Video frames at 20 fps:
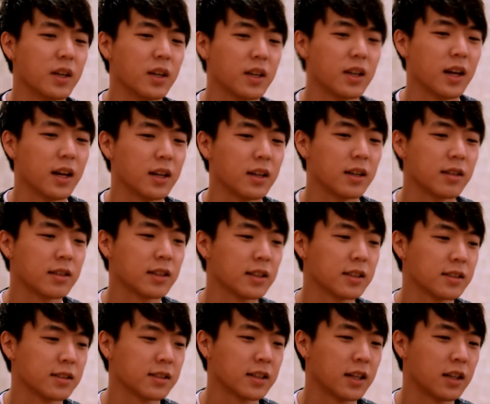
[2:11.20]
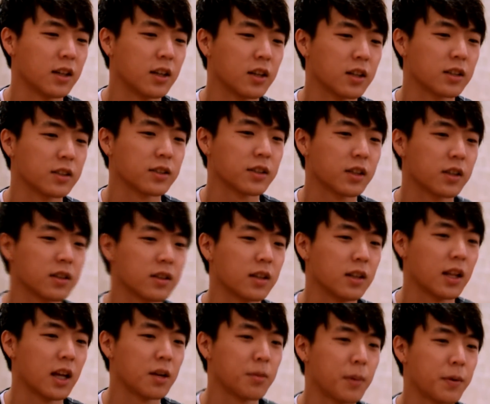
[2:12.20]
Yeah, I think it's kind of hard because like a
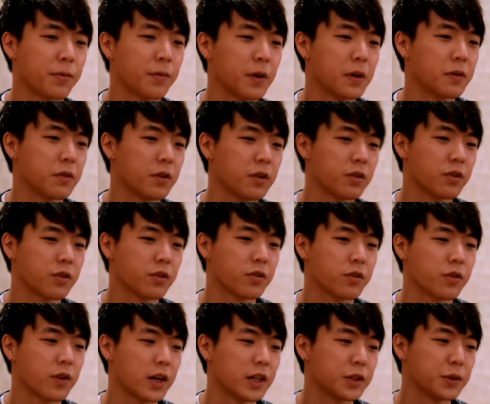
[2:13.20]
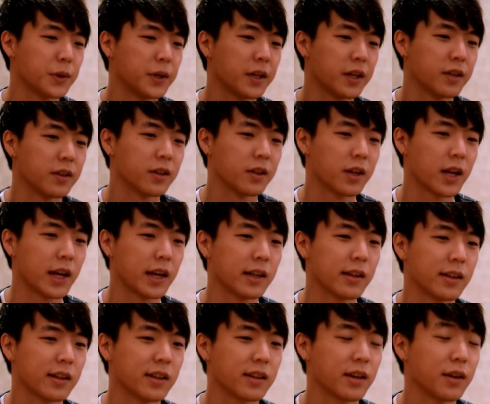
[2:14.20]
lot of my friends are just graduating and they're getting
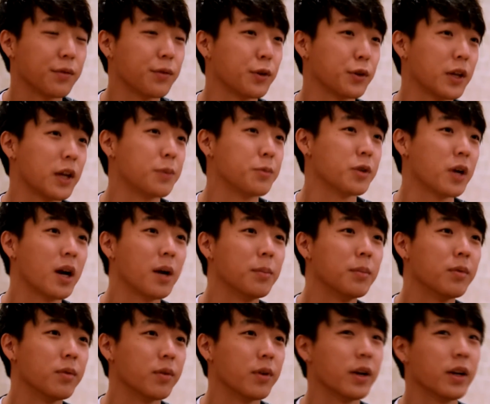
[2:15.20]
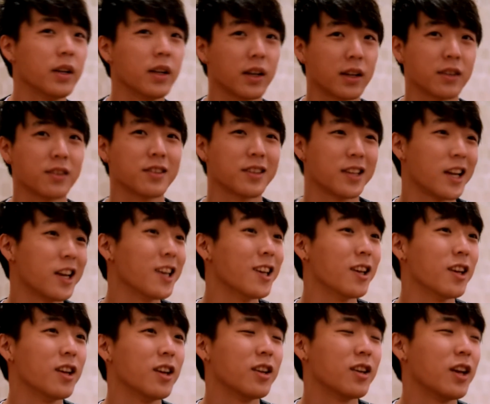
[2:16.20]
like a full-time job, right? Like a steady
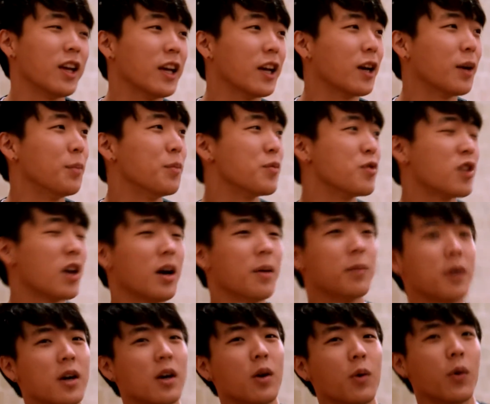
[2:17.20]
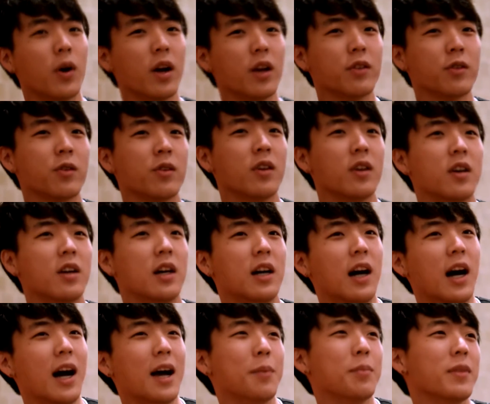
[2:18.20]
income job. Whereas
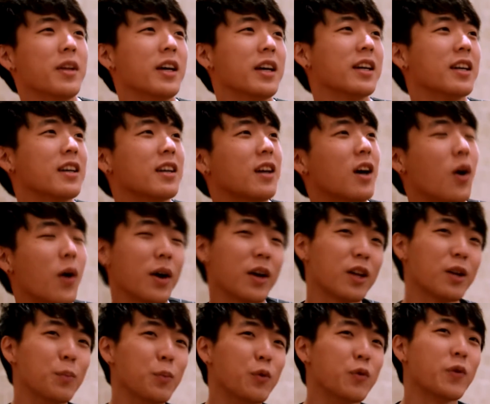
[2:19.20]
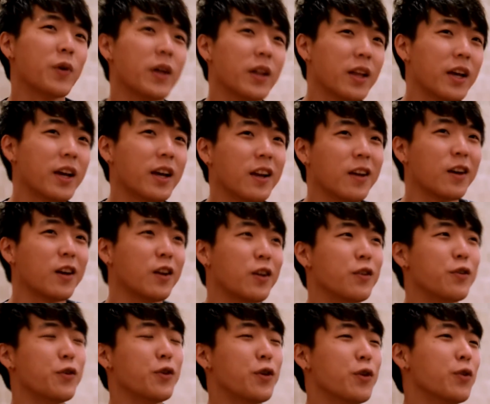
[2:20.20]
I'm like, oh, I'm gonna move to LA and I'm gonna
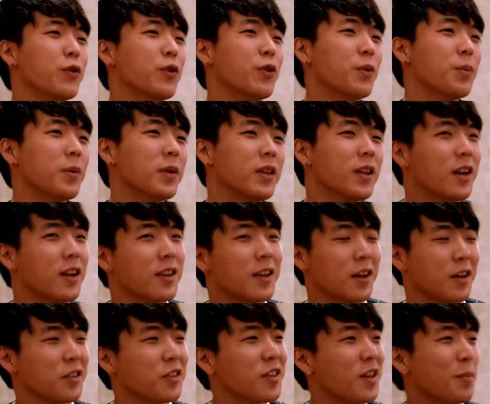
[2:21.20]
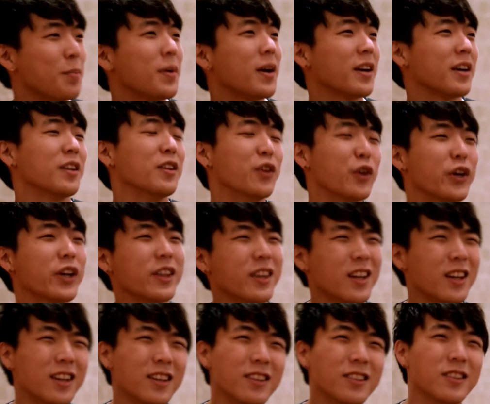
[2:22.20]
do YouTube, and then I take a step back and look at
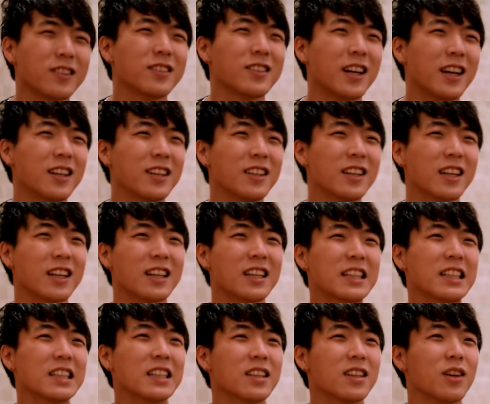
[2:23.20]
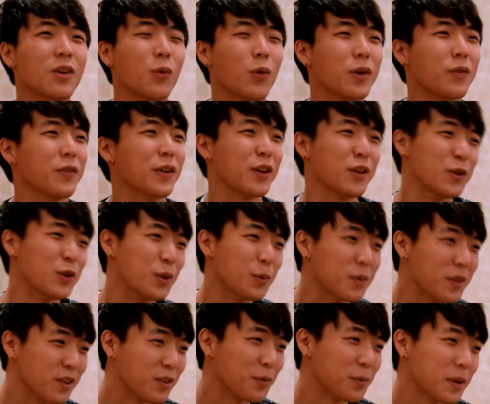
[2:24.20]
that, and it's just kind of like, what if like
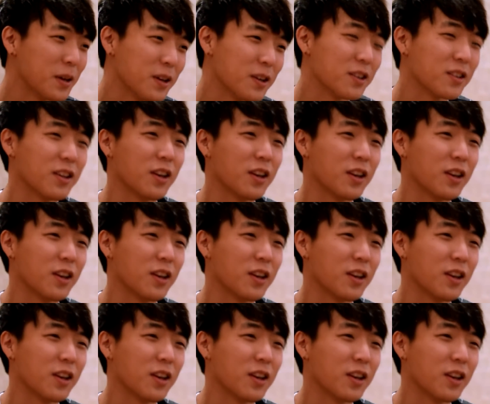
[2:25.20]
YouTube disappears?